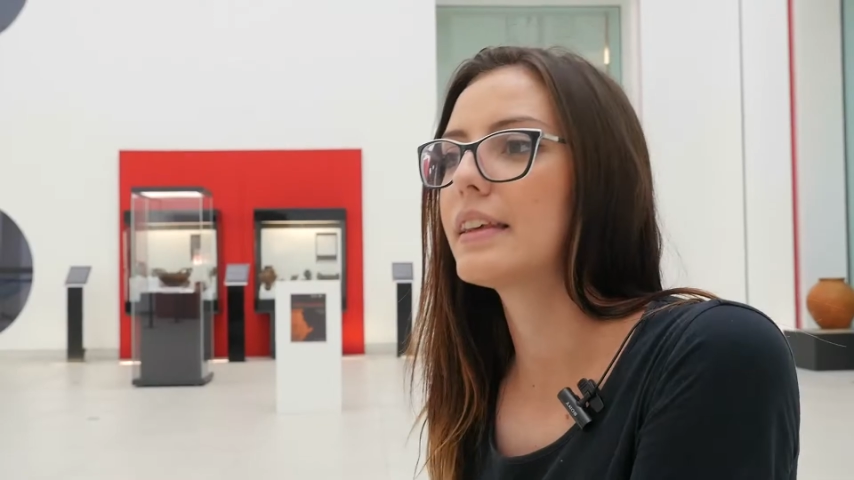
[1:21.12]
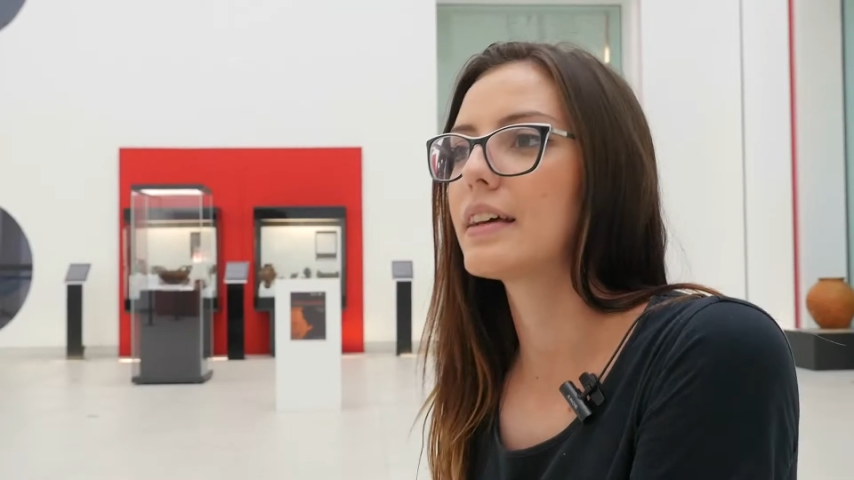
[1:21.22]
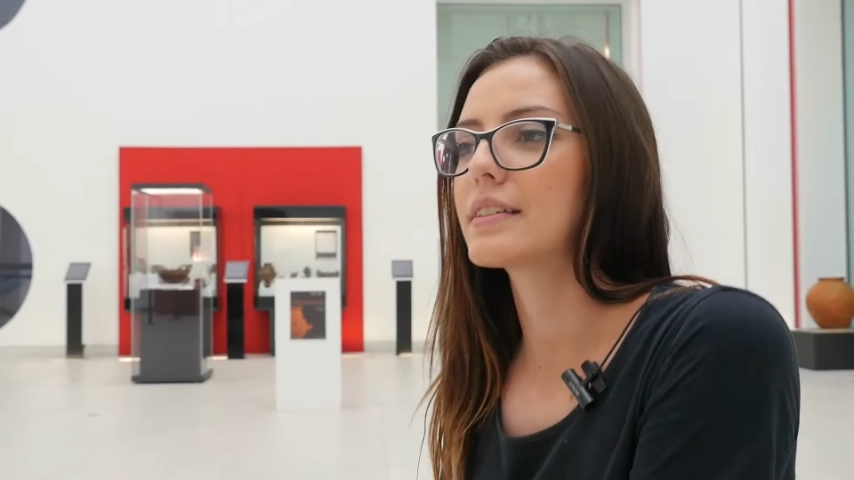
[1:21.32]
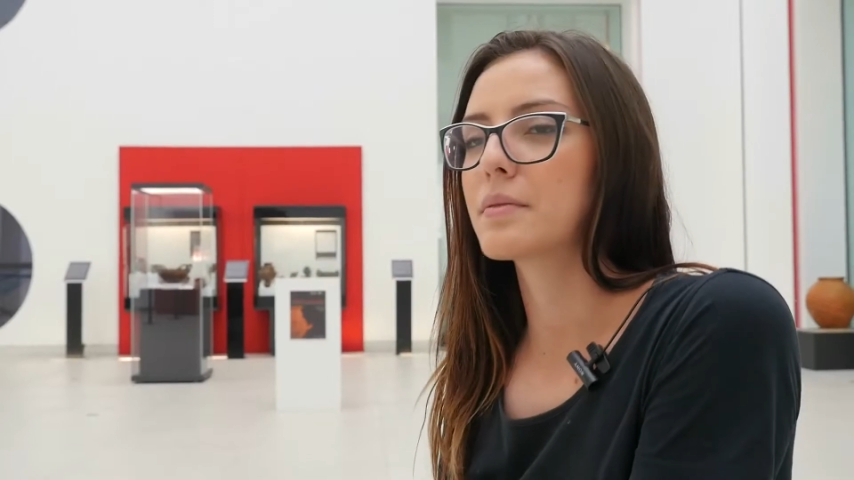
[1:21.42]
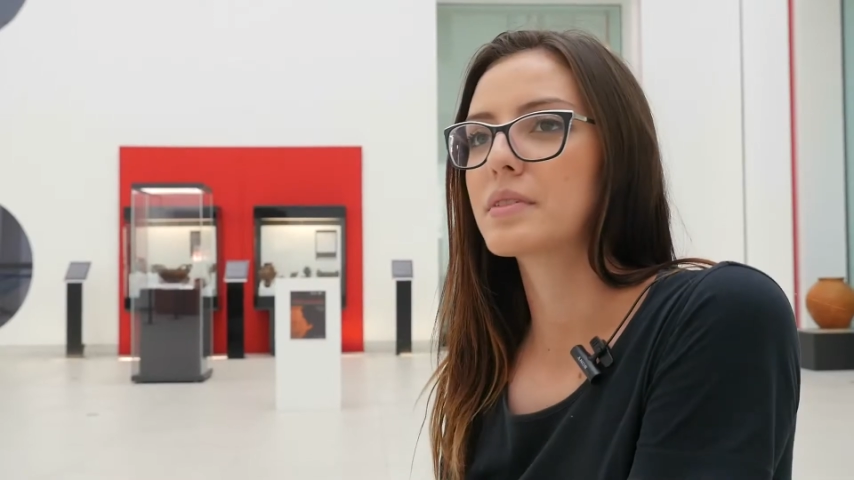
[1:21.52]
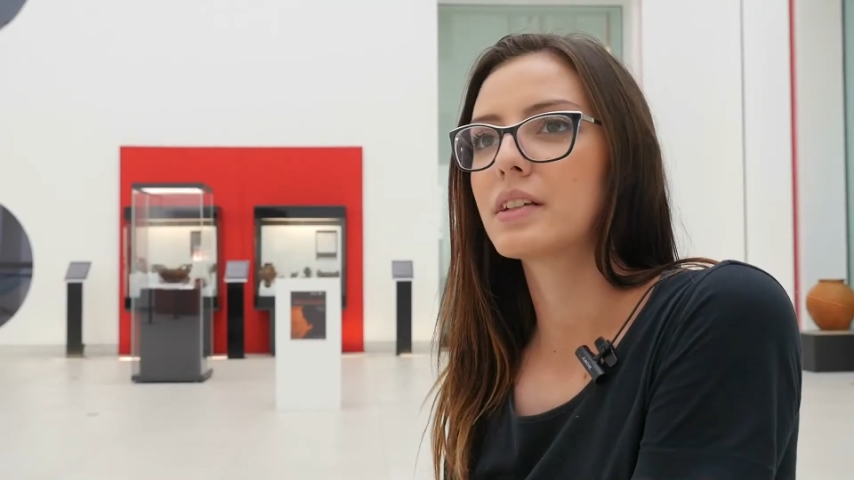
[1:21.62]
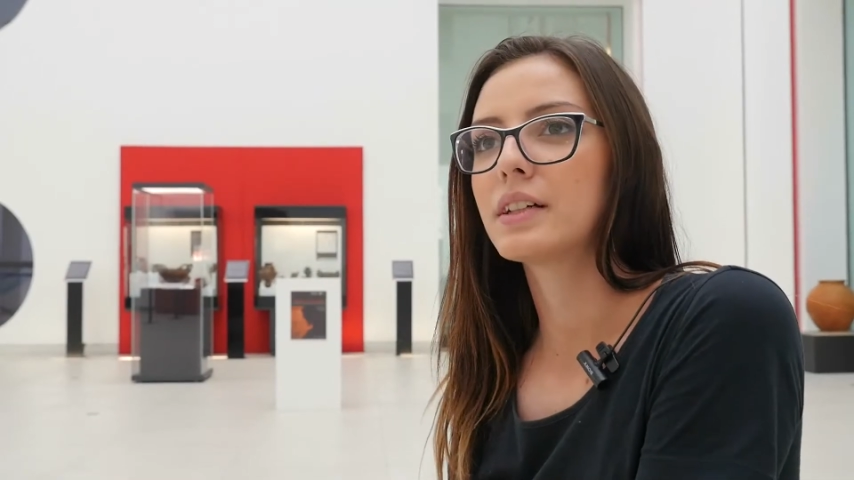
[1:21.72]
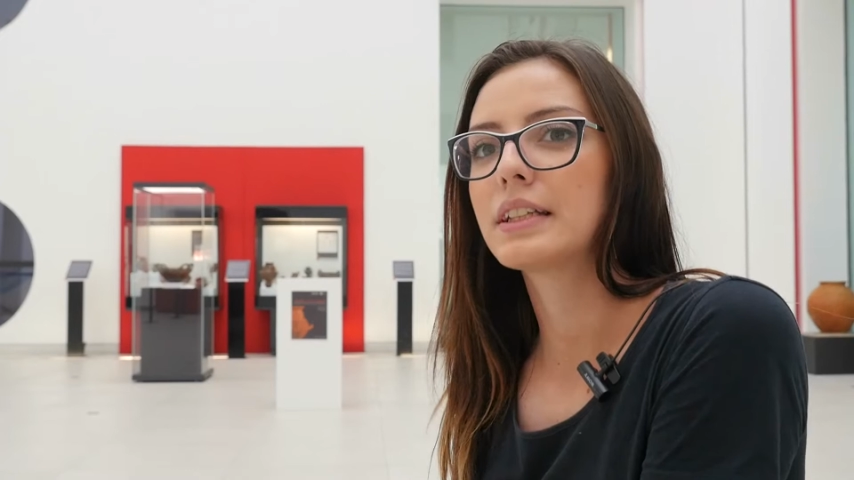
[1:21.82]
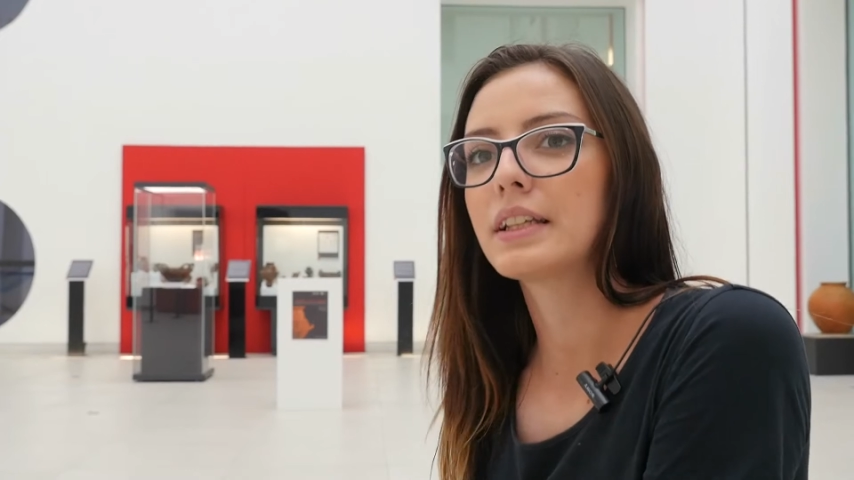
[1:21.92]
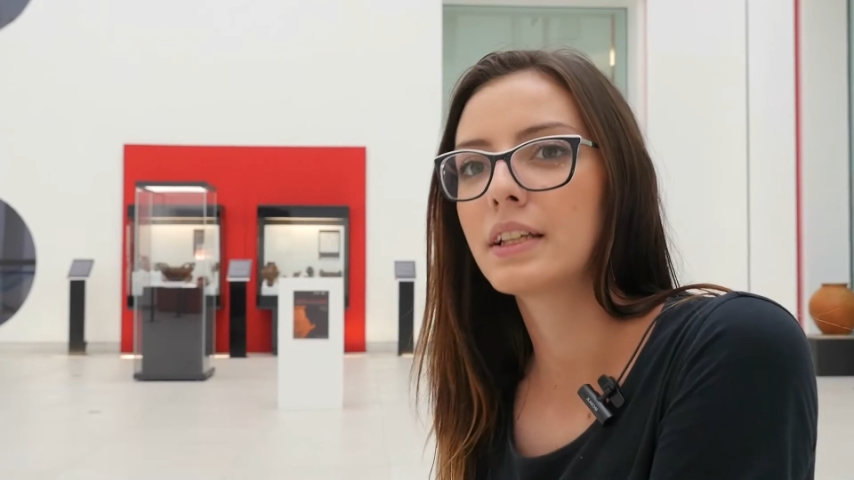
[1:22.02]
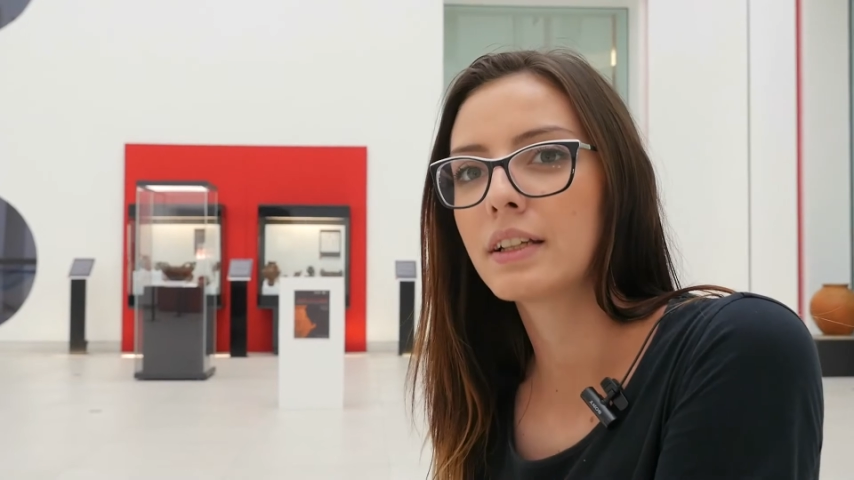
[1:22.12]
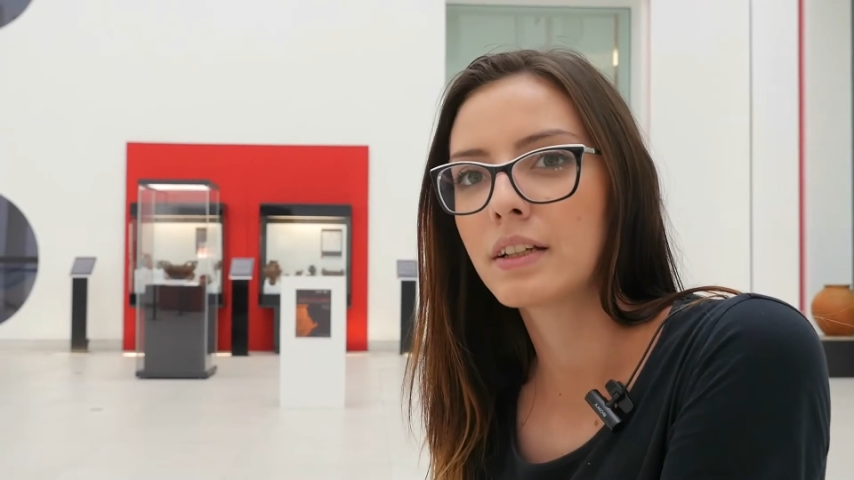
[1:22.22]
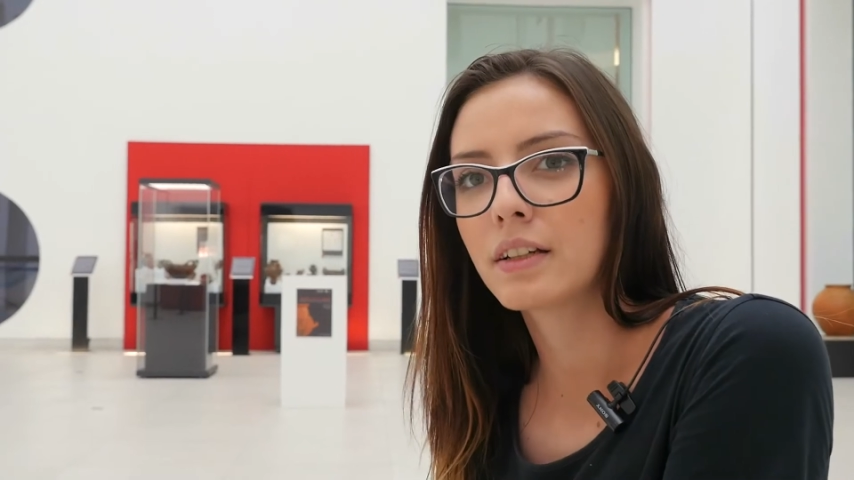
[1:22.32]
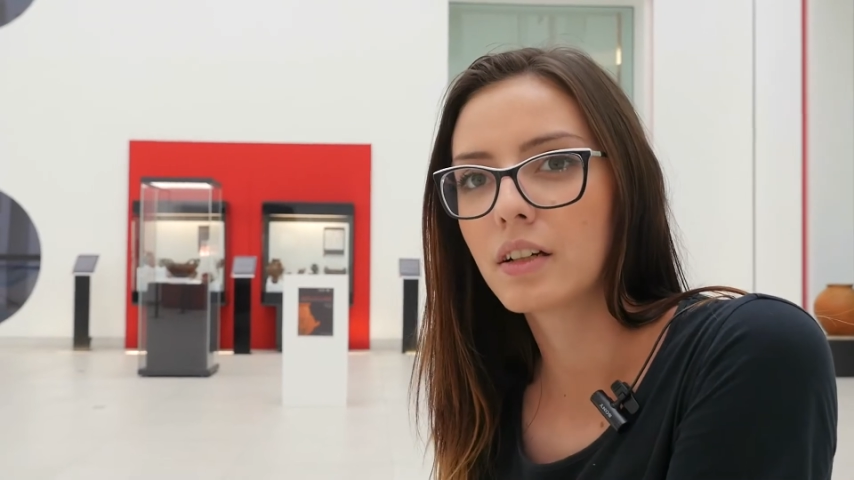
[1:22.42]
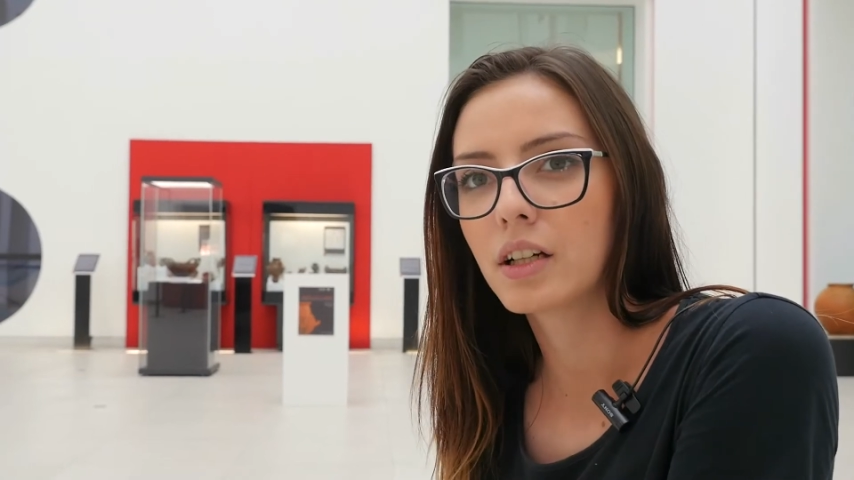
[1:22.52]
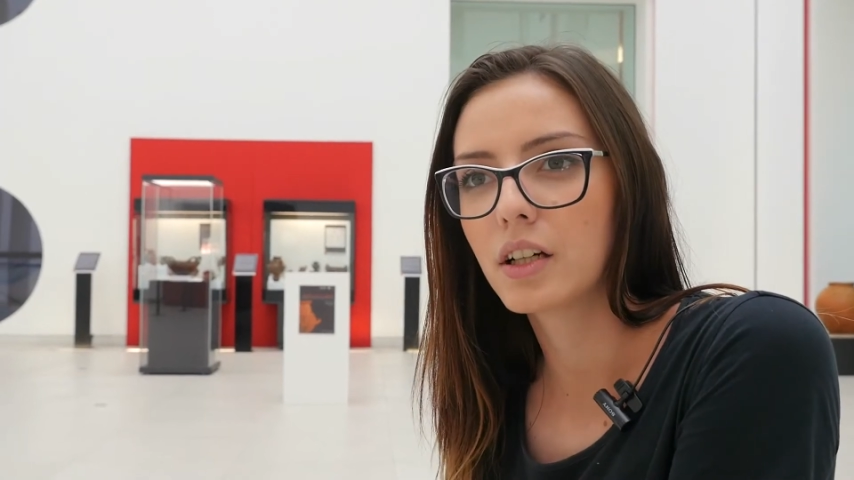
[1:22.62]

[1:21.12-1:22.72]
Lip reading: Yes, I'm studying